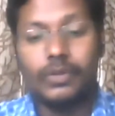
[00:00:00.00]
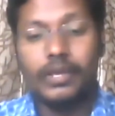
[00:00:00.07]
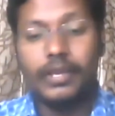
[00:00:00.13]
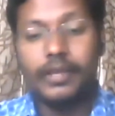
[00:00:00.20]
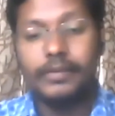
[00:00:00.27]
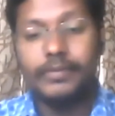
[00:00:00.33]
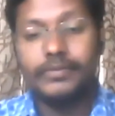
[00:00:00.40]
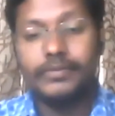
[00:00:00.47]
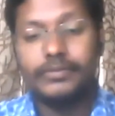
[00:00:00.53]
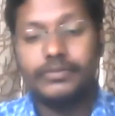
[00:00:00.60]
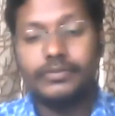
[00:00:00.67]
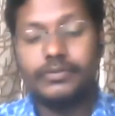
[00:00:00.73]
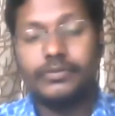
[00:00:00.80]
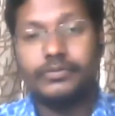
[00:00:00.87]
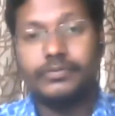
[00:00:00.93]
Okay,
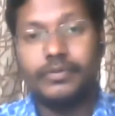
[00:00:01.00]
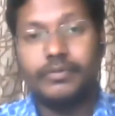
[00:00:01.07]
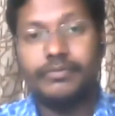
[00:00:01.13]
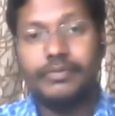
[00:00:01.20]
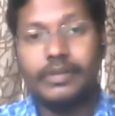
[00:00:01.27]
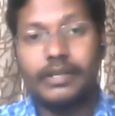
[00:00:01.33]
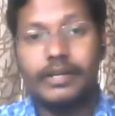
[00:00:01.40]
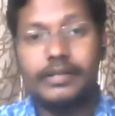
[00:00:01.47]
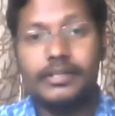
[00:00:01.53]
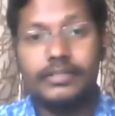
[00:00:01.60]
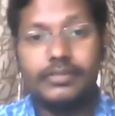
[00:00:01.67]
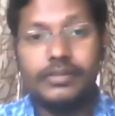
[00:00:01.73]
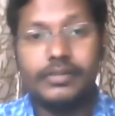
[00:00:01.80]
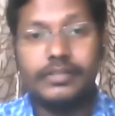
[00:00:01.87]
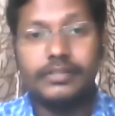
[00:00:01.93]
so finger
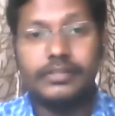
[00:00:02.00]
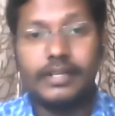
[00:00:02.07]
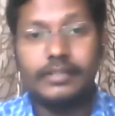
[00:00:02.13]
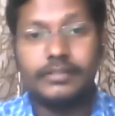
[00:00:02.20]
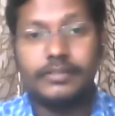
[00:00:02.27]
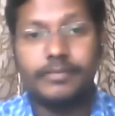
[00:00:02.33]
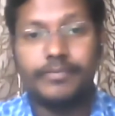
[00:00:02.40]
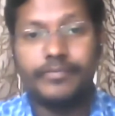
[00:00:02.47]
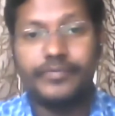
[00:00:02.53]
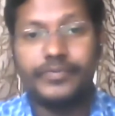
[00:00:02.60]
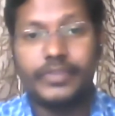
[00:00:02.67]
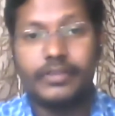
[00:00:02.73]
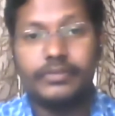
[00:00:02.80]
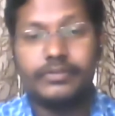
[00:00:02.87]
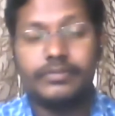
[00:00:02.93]
dexterity test.
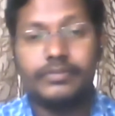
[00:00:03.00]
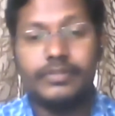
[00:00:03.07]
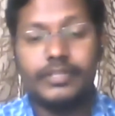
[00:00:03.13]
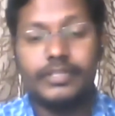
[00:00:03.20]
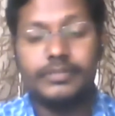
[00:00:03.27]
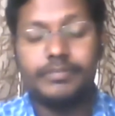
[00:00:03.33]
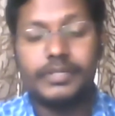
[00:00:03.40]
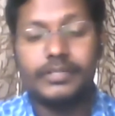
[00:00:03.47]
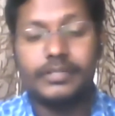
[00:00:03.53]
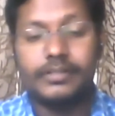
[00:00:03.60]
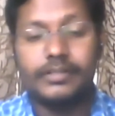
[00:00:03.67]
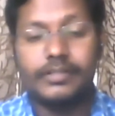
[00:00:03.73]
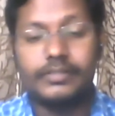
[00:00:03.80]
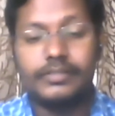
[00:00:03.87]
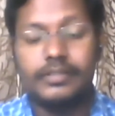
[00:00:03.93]
So this particular